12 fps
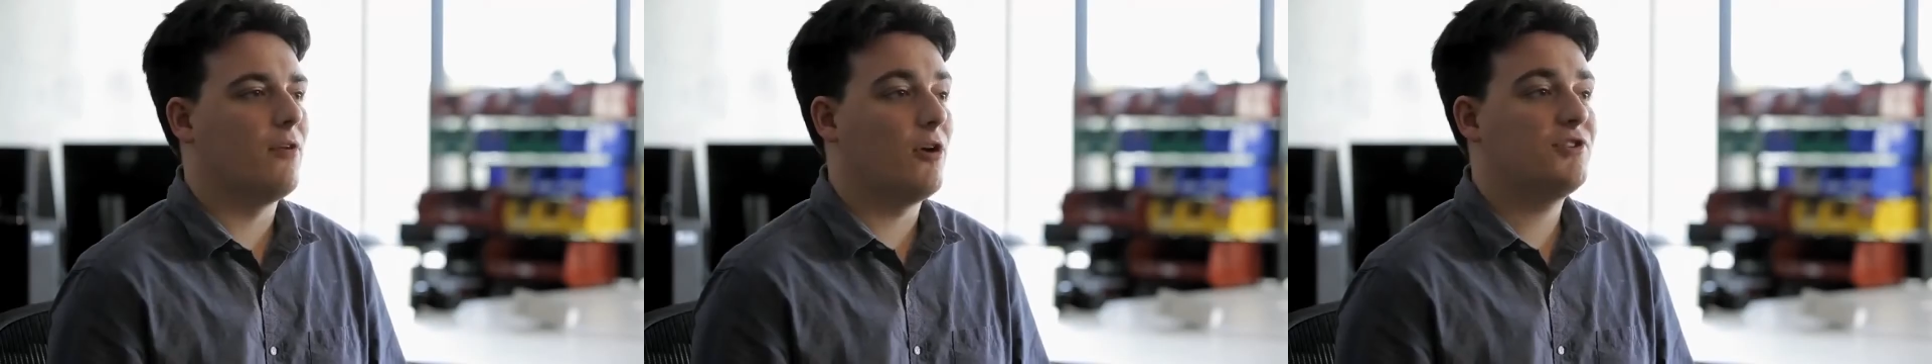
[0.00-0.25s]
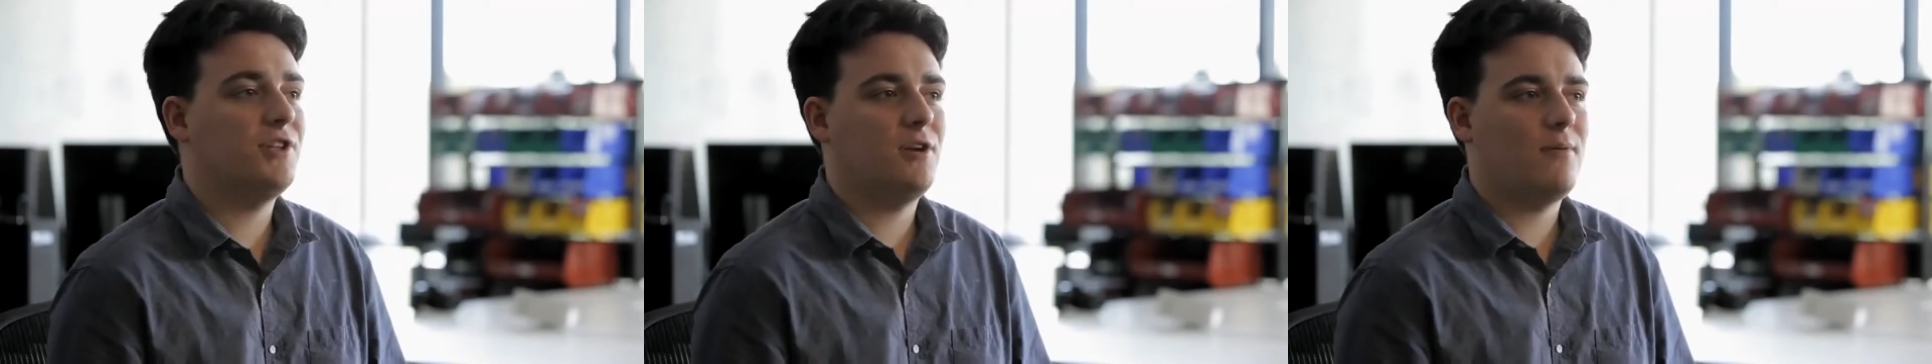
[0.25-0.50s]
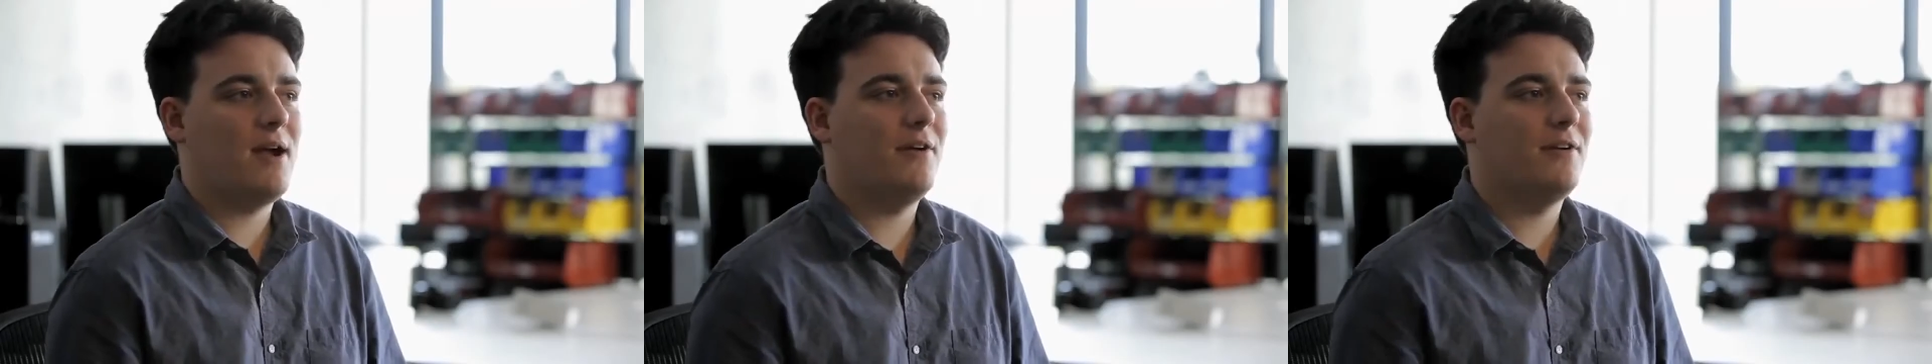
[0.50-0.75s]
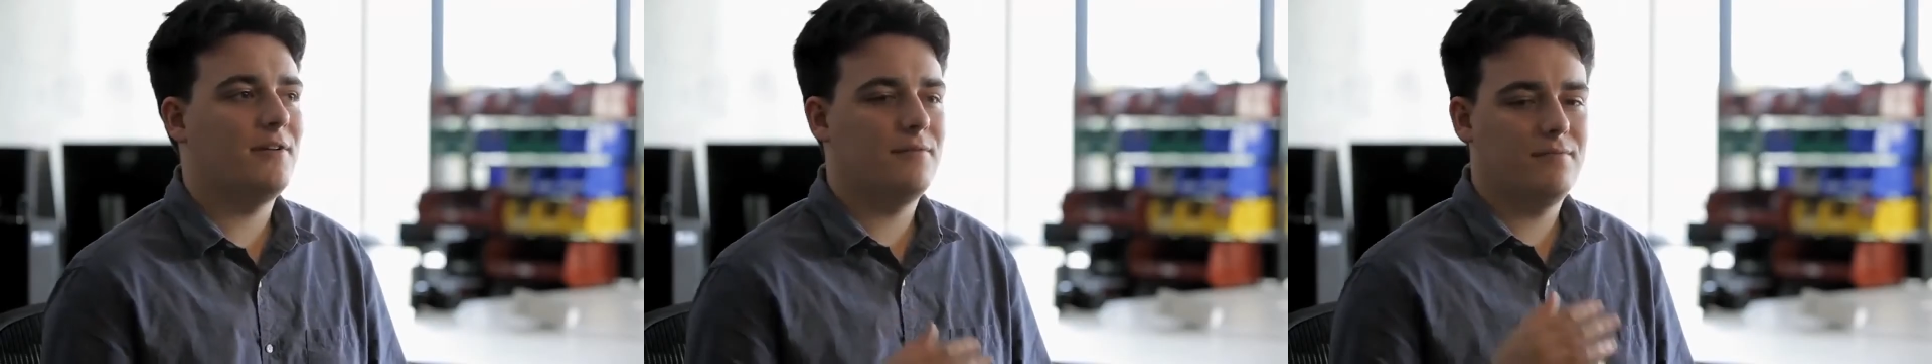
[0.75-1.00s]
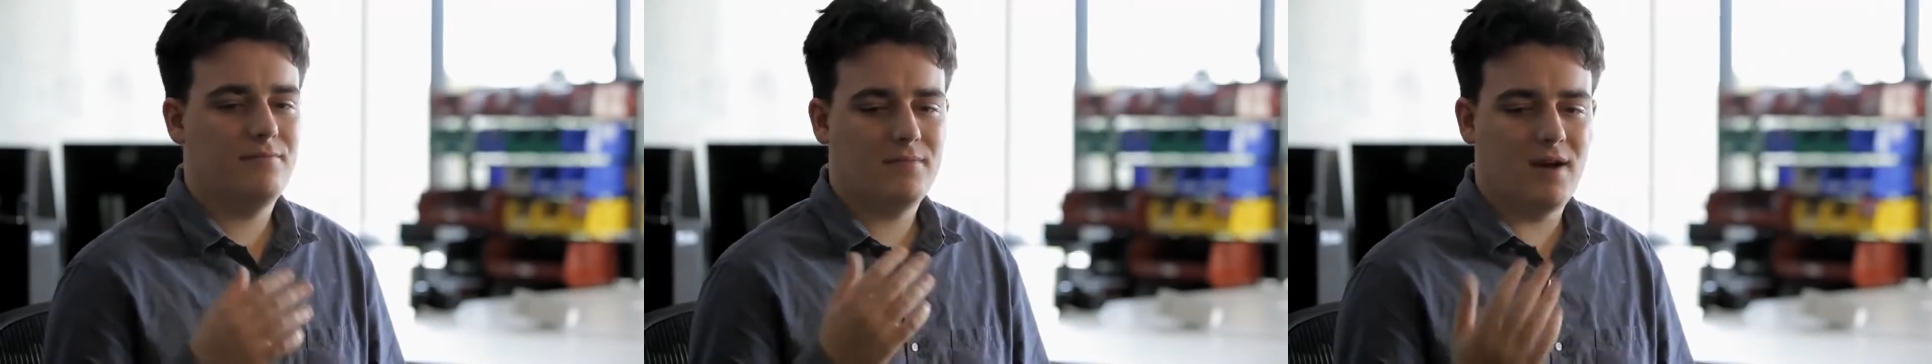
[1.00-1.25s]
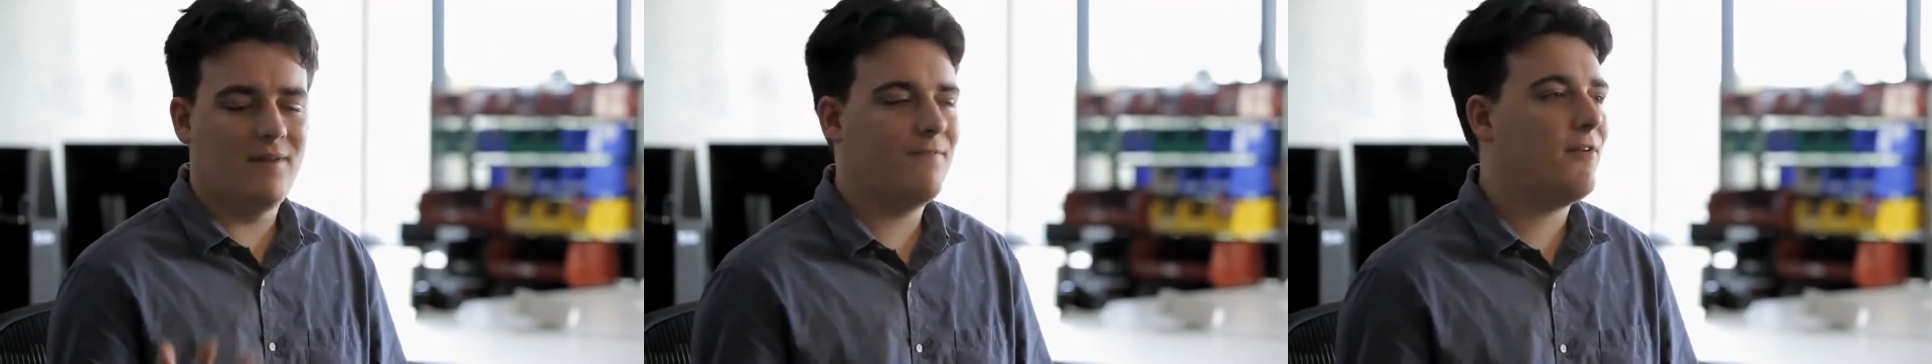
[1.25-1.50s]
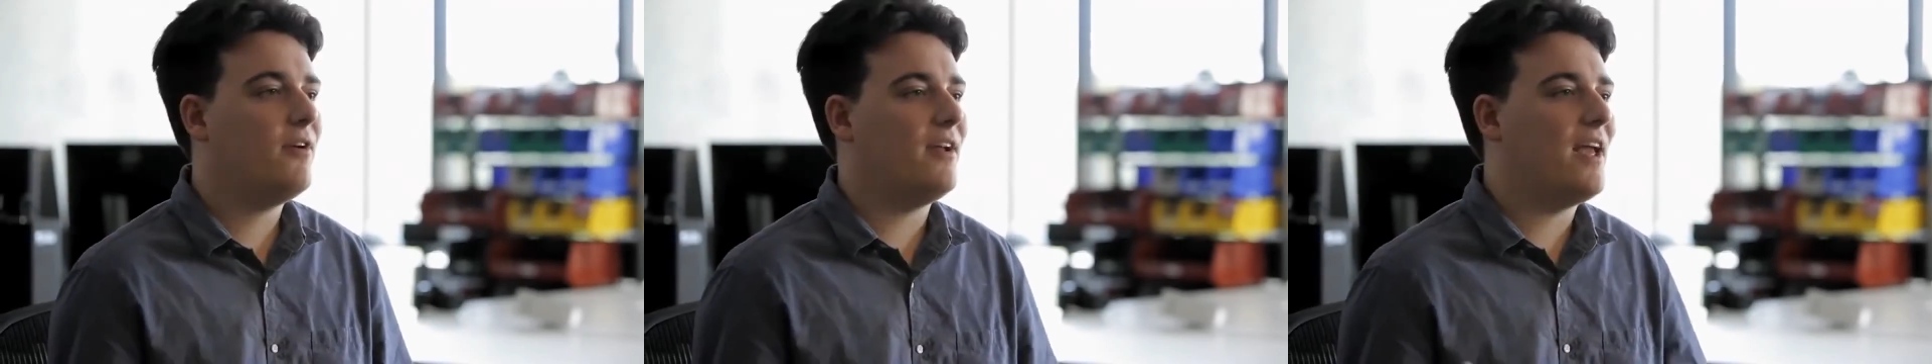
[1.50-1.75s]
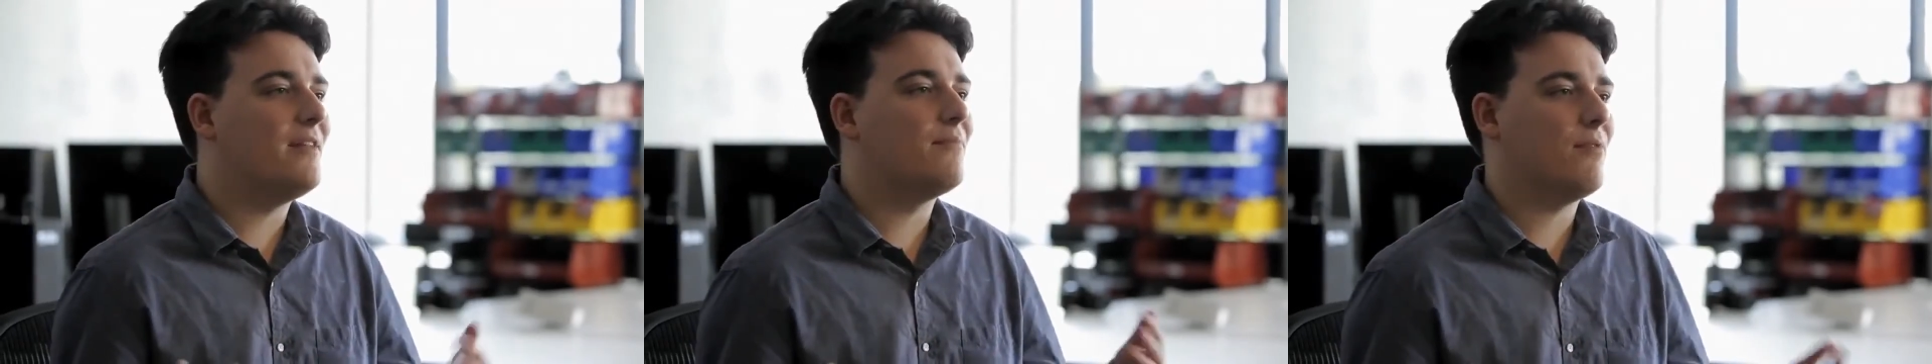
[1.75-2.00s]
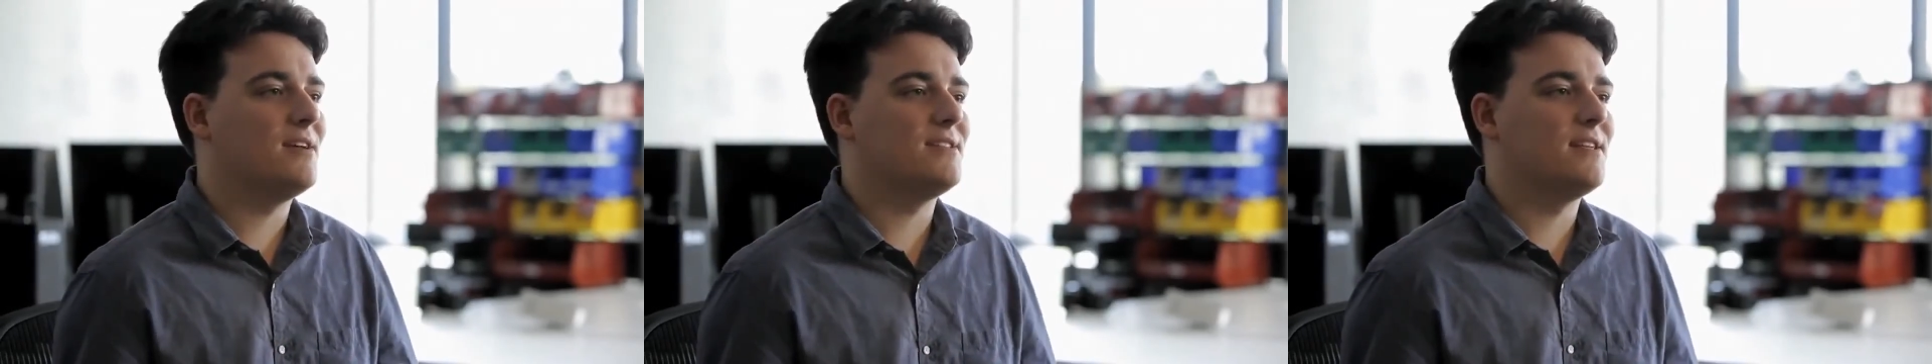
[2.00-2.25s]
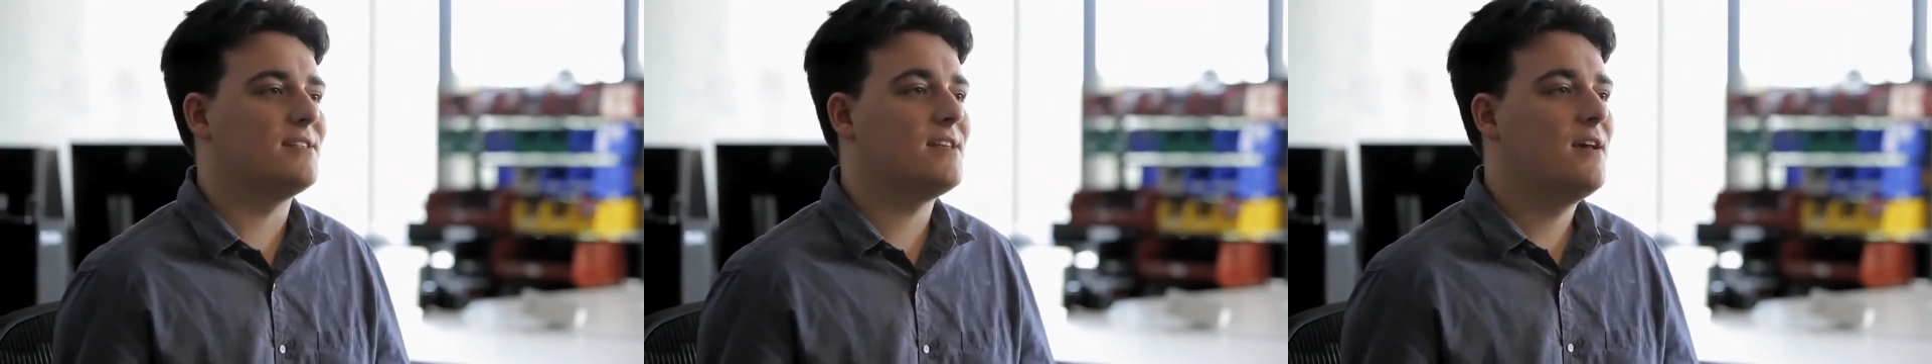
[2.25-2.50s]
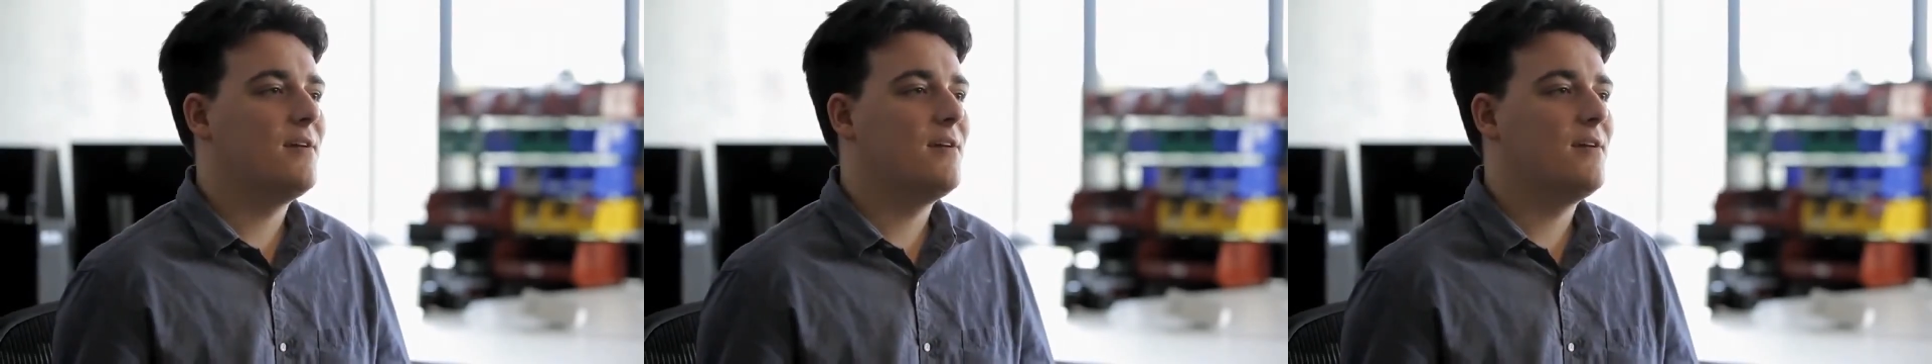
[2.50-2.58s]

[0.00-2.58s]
largely around comfort and presence.